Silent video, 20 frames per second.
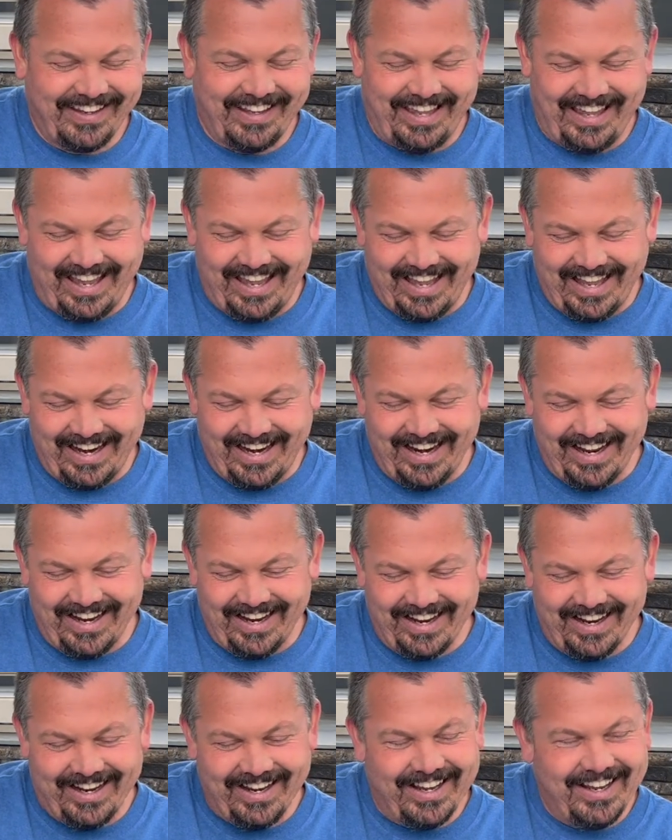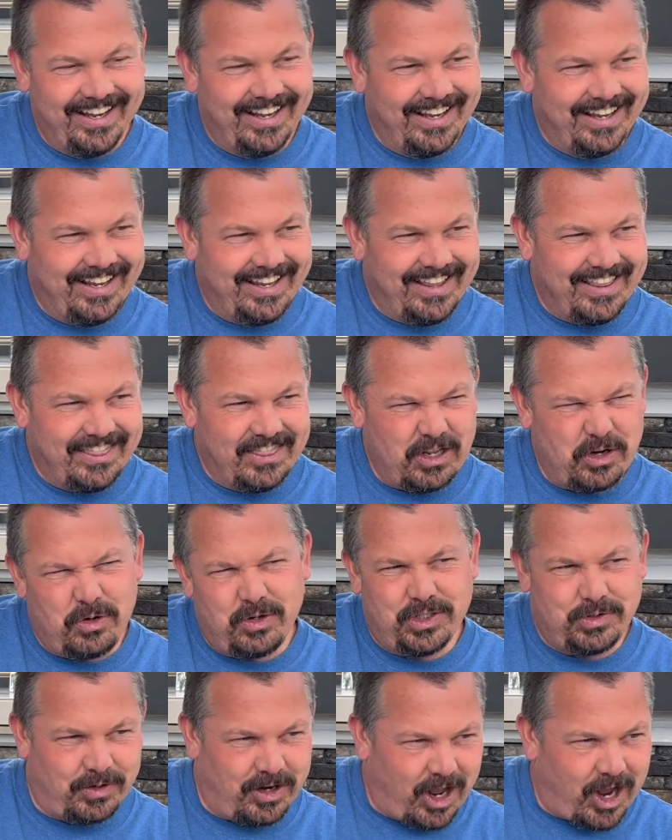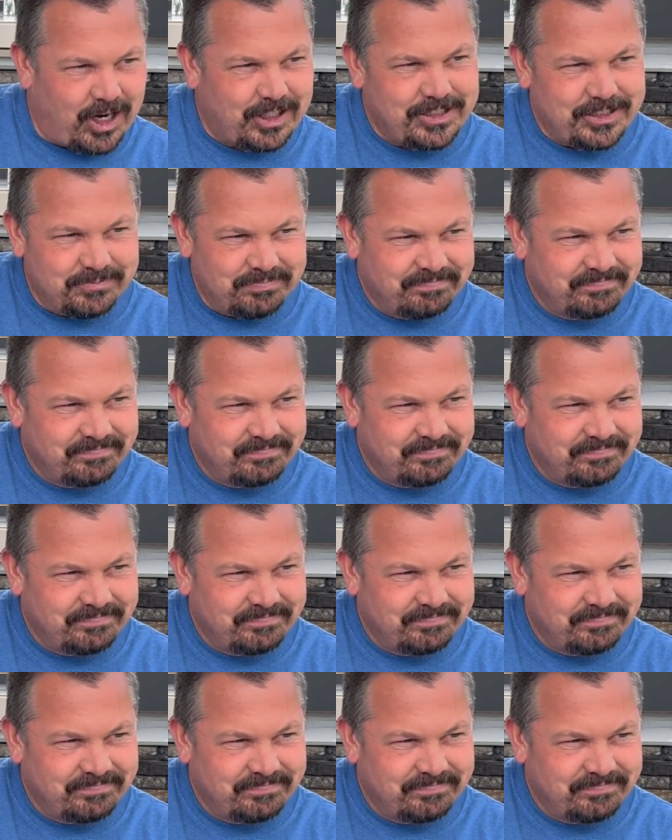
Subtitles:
And the doors were locked.